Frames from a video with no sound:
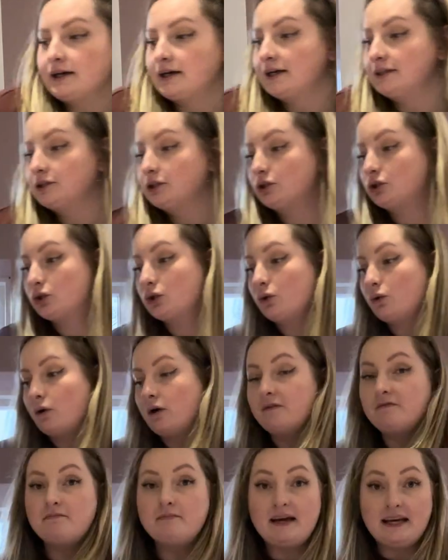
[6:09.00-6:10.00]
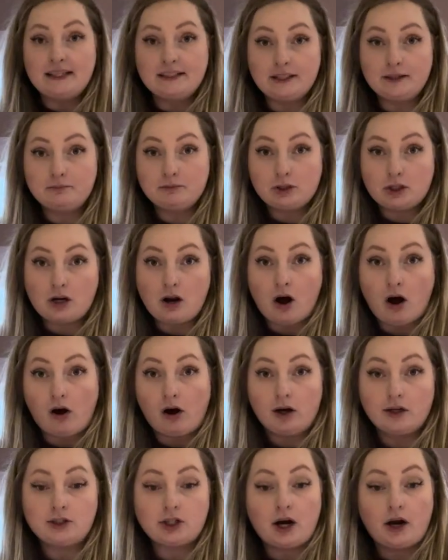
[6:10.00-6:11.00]
is a sort of medium to
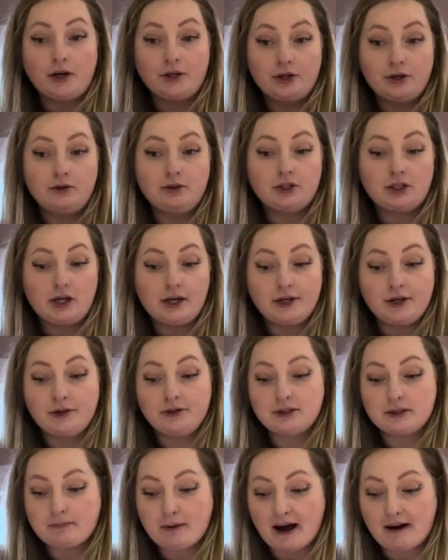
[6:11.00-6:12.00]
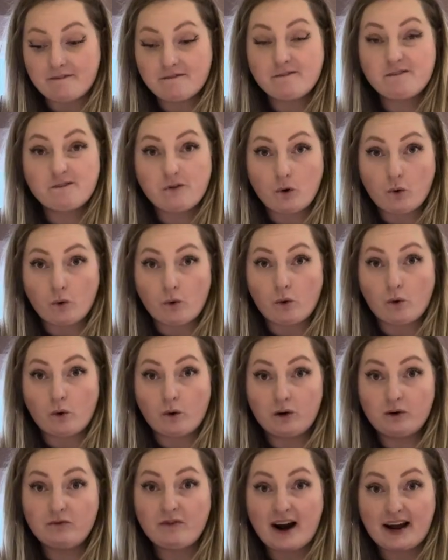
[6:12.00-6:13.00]
large, I usually use about 4
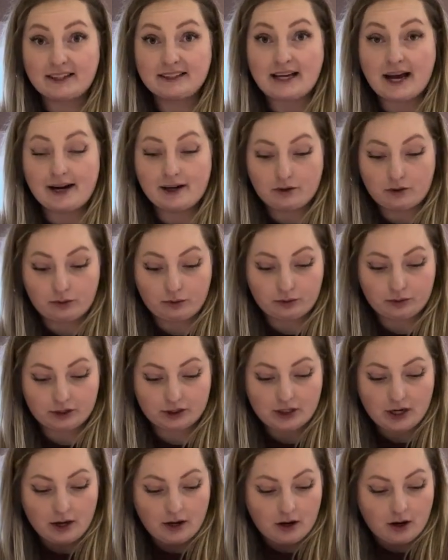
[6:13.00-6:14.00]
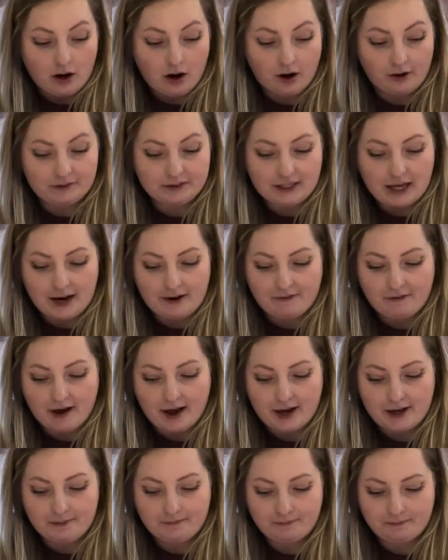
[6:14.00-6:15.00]
rectangles of
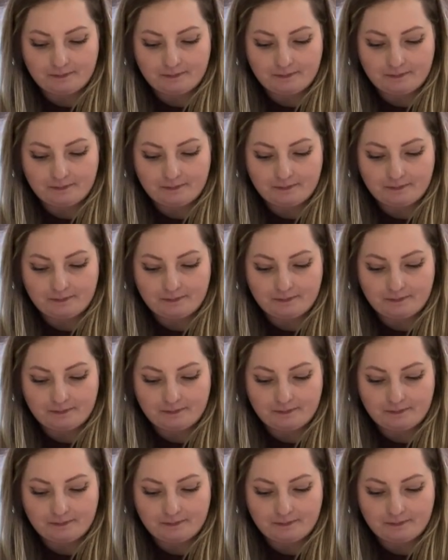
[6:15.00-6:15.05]
cellophane.